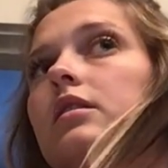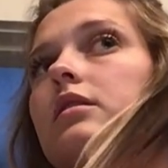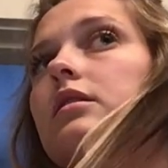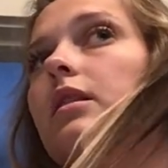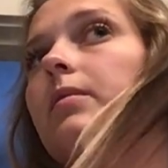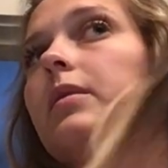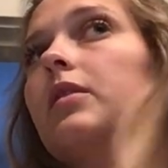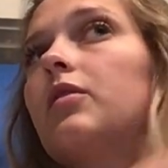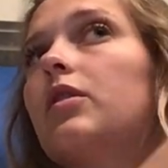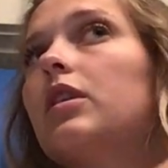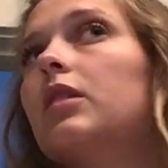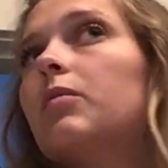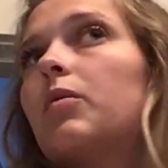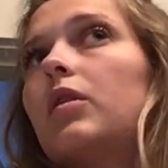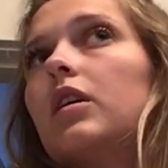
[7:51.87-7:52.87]
Something
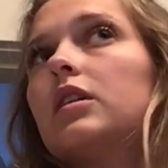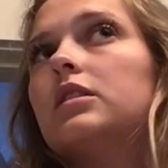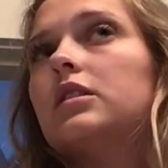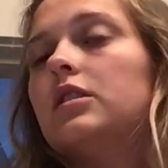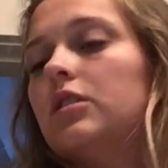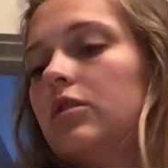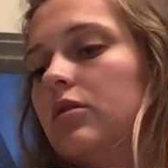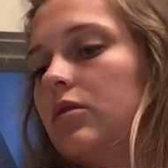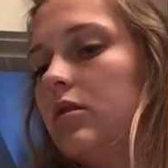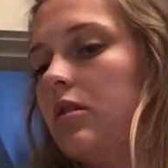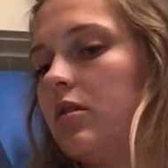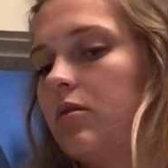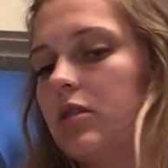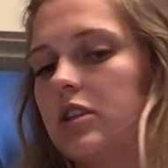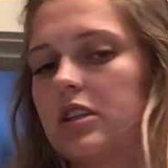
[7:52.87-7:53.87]
really important to do,
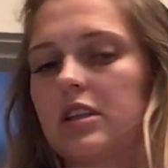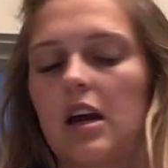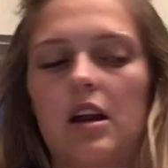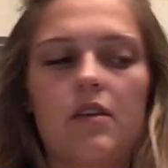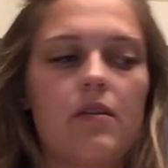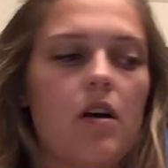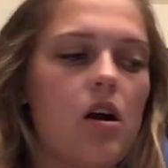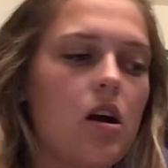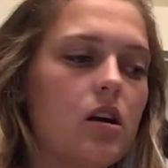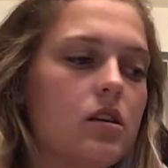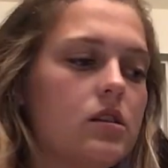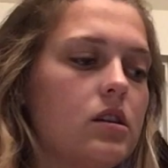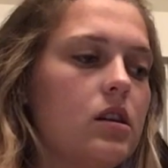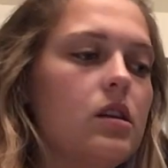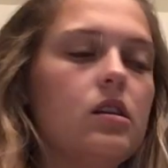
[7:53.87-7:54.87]
which is kind of
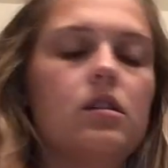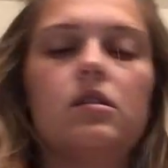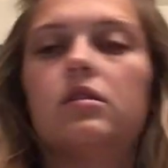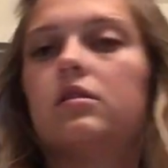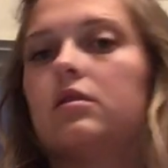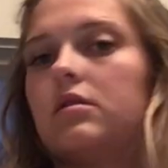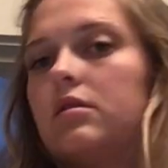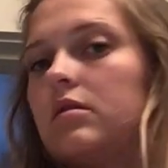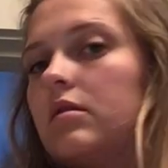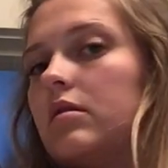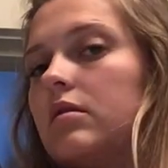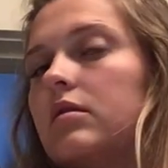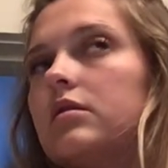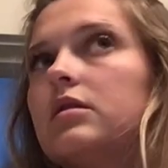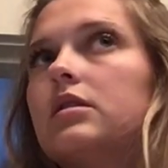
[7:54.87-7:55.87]
hard to
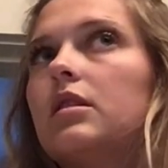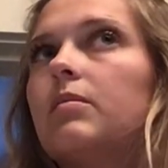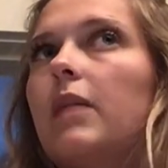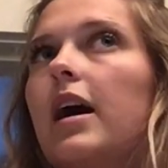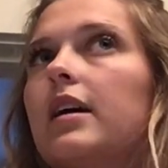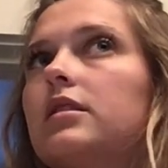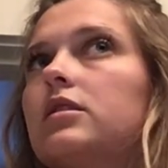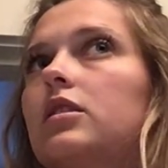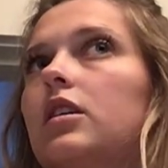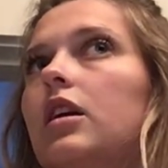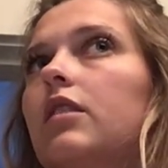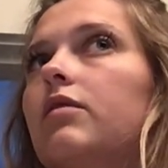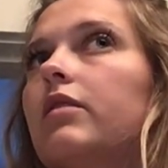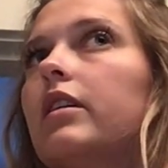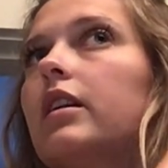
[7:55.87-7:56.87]
master,
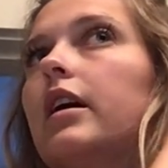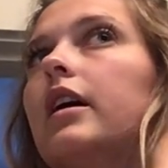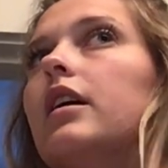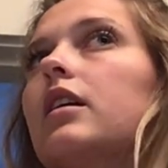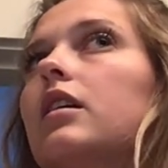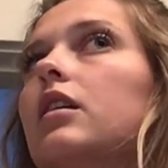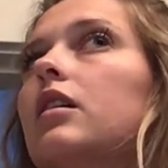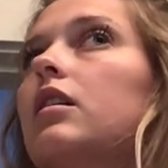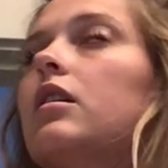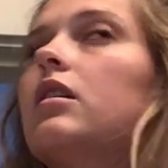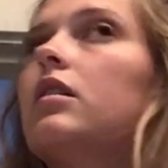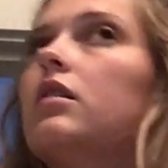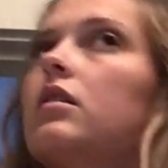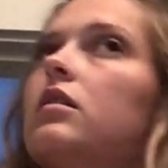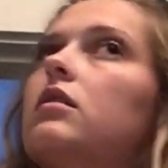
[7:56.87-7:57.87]
I feel like.
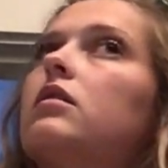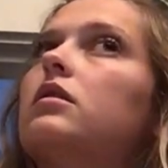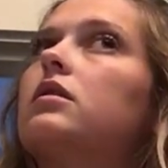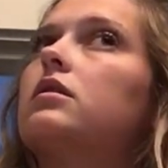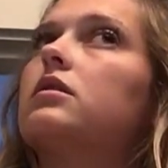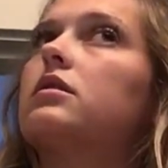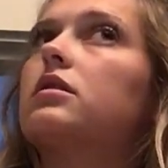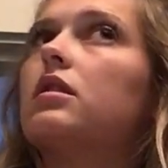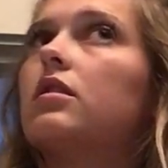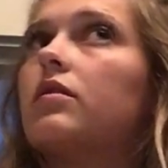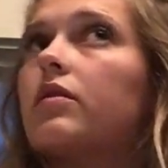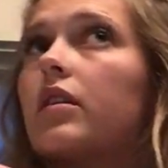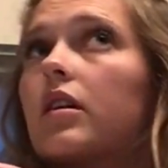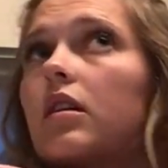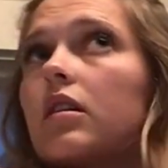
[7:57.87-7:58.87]
Let's see
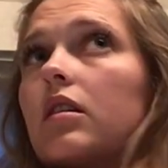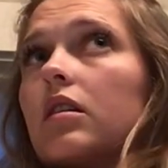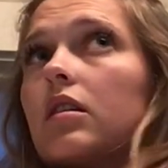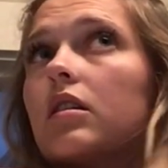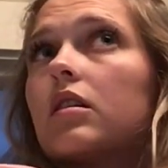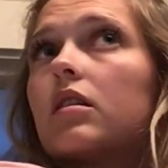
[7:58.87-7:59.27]
if I can.